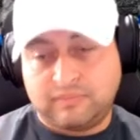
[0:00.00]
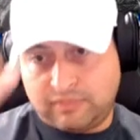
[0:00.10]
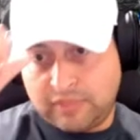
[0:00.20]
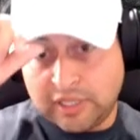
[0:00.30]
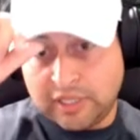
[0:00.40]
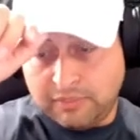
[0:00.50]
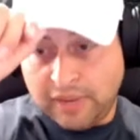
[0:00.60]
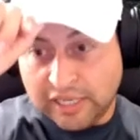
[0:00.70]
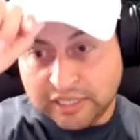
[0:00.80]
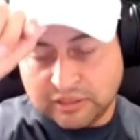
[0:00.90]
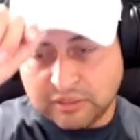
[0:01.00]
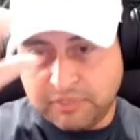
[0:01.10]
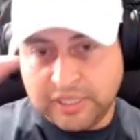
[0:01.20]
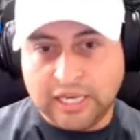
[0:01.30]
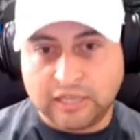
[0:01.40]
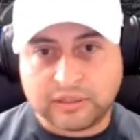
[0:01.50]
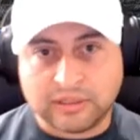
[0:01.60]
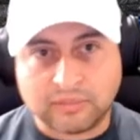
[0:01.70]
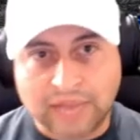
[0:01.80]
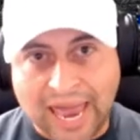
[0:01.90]
Because, man, that's going to beat out
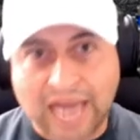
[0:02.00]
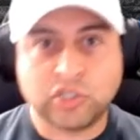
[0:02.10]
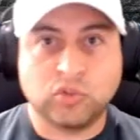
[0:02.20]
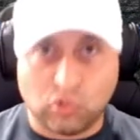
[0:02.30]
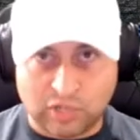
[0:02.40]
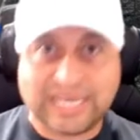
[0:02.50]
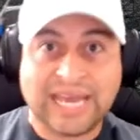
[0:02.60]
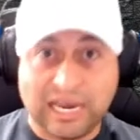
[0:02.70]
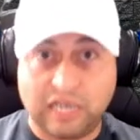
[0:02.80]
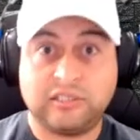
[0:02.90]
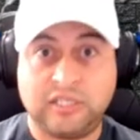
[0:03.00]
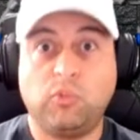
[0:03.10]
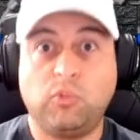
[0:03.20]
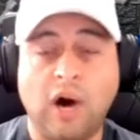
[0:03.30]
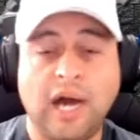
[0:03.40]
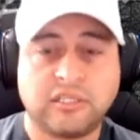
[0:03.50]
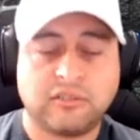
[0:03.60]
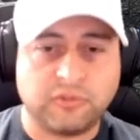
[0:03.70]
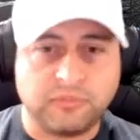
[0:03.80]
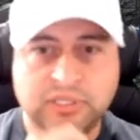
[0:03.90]
the actual Galaxy Watch
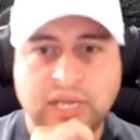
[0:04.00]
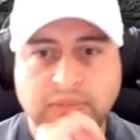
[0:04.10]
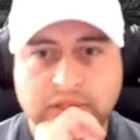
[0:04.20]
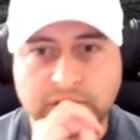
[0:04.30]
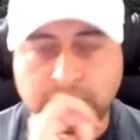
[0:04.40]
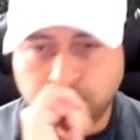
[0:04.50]
from Samsung.